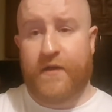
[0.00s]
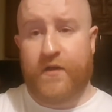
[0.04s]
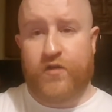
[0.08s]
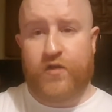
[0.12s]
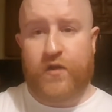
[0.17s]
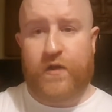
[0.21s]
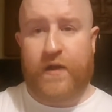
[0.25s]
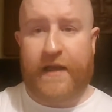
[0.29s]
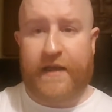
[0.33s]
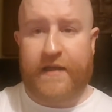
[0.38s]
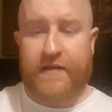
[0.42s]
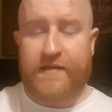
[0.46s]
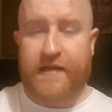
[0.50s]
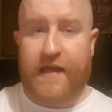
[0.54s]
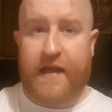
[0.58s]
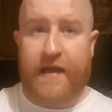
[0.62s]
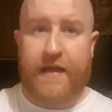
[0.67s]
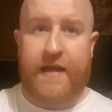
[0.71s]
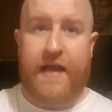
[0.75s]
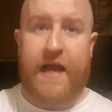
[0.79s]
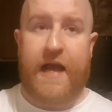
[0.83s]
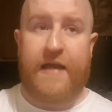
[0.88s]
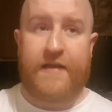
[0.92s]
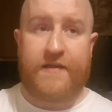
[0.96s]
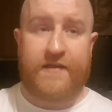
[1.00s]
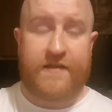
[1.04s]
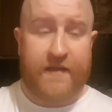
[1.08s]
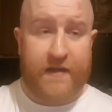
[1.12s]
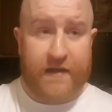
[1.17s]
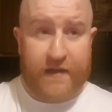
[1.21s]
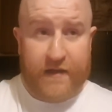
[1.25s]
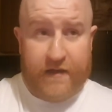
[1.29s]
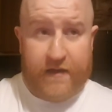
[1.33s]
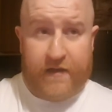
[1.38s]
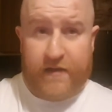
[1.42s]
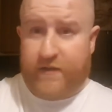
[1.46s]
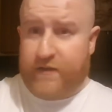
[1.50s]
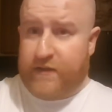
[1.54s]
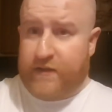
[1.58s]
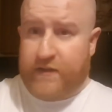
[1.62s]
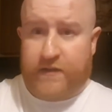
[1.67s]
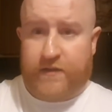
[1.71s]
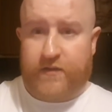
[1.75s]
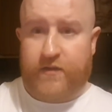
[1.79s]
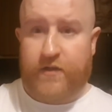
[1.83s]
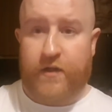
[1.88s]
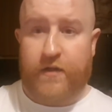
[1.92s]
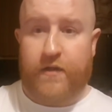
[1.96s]
So like I say, guys,
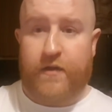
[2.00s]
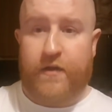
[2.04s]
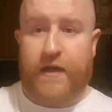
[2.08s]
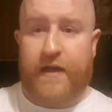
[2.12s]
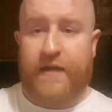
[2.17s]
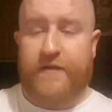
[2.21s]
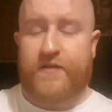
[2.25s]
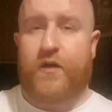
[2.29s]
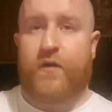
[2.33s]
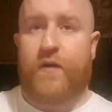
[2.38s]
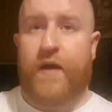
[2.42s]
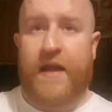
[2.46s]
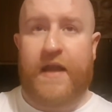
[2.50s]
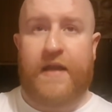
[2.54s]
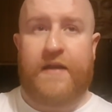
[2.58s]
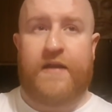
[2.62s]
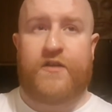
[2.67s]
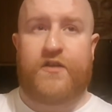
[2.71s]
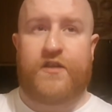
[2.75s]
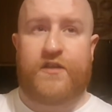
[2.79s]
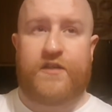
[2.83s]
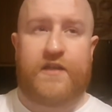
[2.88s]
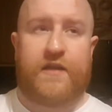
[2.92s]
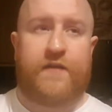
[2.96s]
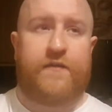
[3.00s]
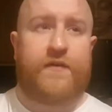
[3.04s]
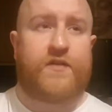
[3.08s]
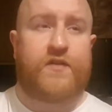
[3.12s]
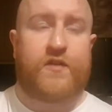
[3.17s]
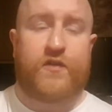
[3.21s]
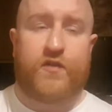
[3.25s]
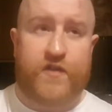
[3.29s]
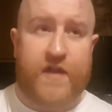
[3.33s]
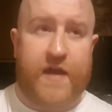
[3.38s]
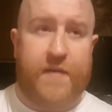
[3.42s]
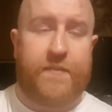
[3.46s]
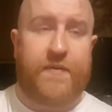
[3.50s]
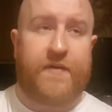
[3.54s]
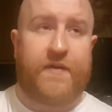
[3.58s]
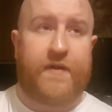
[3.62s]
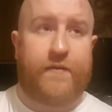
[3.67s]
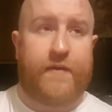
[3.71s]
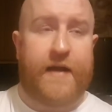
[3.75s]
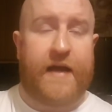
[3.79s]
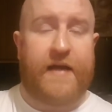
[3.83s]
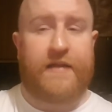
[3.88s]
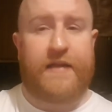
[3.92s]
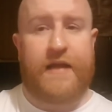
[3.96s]
it's a great initiative, it's a step in
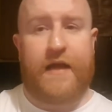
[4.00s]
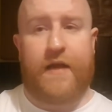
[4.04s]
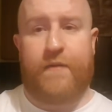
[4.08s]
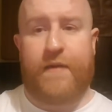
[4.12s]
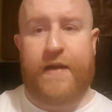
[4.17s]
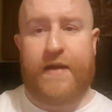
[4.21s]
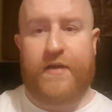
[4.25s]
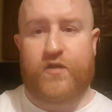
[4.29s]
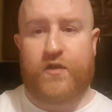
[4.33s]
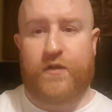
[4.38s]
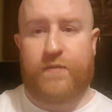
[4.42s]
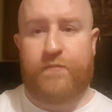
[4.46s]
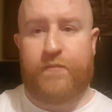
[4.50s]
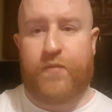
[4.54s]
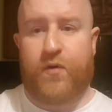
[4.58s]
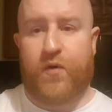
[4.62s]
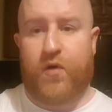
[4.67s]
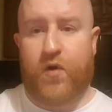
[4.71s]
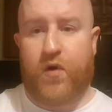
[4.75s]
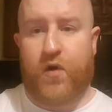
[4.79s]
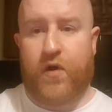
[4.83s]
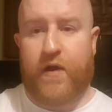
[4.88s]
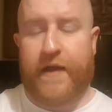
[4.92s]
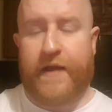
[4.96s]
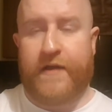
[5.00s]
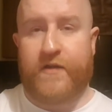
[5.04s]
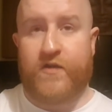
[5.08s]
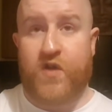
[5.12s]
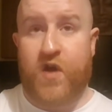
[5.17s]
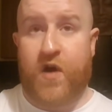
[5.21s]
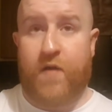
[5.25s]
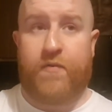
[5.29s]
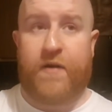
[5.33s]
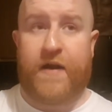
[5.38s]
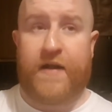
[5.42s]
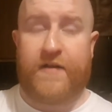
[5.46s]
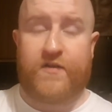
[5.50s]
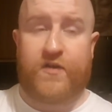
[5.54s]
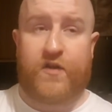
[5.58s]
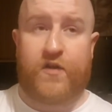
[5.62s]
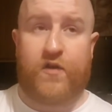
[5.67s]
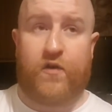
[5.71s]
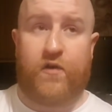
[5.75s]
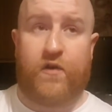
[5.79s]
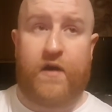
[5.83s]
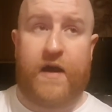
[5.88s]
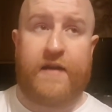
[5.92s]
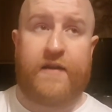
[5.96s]
the right direction, but it's not
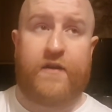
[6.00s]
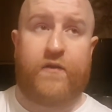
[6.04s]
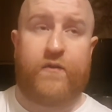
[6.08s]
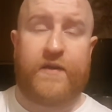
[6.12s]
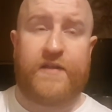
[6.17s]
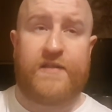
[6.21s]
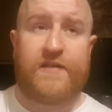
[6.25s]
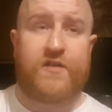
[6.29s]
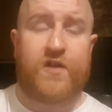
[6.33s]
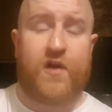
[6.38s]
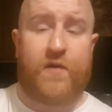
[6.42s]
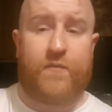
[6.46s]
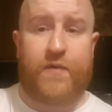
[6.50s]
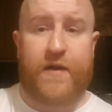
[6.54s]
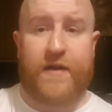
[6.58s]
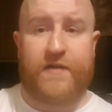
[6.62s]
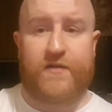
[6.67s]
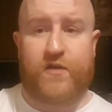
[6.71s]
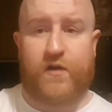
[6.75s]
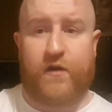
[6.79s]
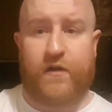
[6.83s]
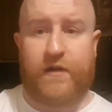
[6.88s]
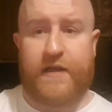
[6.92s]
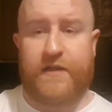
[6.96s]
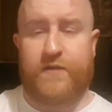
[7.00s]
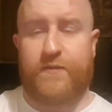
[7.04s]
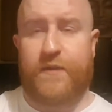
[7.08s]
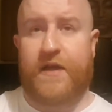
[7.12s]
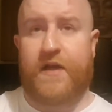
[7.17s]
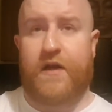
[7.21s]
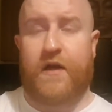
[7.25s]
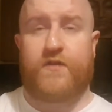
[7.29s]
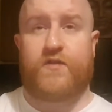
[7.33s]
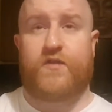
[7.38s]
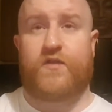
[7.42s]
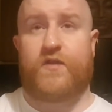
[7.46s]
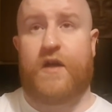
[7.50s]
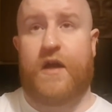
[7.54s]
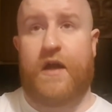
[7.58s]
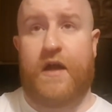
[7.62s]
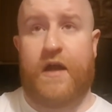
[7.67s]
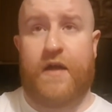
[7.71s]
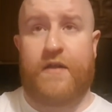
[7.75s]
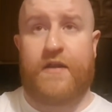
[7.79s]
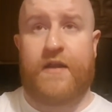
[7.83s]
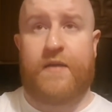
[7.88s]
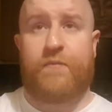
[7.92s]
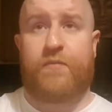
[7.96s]
practical. And the reason it's not practical is because
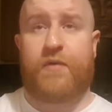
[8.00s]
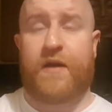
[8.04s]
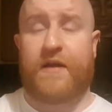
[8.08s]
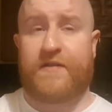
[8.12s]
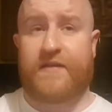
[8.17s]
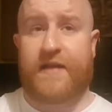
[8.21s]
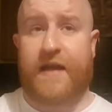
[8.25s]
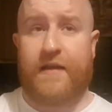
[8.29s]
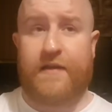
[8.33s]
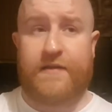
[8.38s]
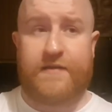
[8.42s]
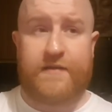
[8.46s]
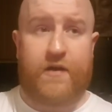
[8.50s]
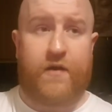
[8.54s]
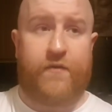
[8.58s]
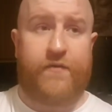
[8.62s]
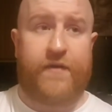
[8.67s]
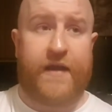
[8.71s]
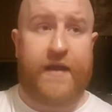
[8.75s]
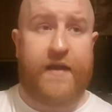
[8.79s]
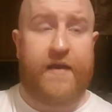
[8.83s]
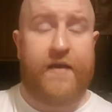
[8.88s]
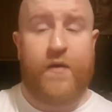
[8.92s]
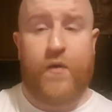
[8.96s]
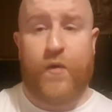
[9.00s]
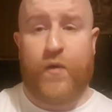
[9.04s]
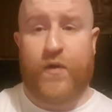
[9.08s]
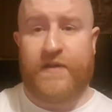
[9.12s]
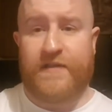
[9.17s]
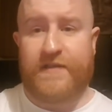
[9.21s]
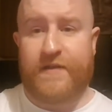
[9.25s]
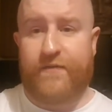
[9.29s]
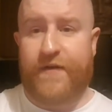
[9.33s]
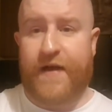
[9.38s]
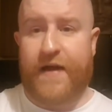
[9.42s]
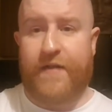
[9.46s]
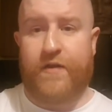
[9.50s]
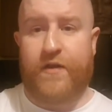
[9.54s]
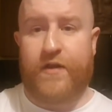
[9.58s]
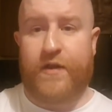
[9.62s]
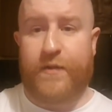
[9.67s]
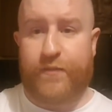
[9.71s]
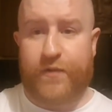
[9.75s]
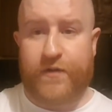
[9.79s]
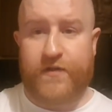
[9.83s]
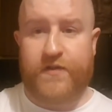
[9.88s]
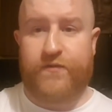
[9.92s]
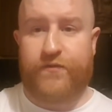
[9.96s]
the impracticality of it is the fact that
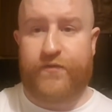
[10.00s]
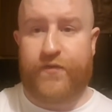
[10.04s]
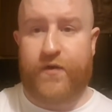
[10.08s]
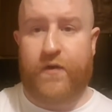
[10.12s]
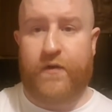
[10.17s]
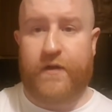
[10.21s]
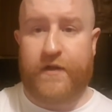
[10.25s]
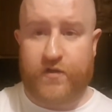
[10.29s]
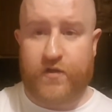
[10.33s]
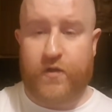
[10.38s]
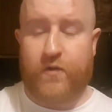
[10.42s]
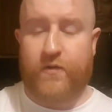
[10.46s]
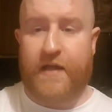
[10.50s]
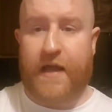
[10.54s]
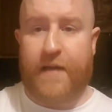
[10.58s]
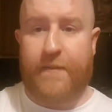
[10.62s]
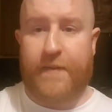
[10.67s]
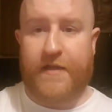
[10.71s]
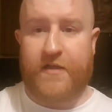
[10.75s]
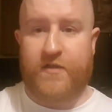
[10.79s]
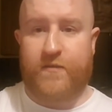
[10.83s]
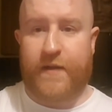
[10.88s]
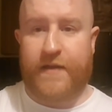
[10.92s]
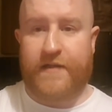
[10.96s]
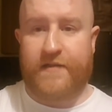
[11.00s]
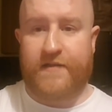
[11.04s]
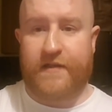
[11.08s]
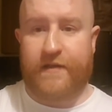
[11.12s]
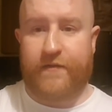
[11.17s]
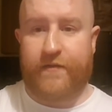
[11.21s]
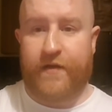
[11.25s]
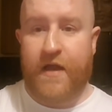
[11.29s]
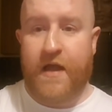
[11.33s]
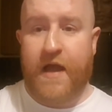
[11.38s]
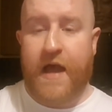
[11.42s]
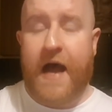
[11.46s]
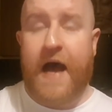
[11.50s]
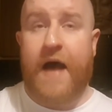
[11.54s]
the prison phone is so damn expensive.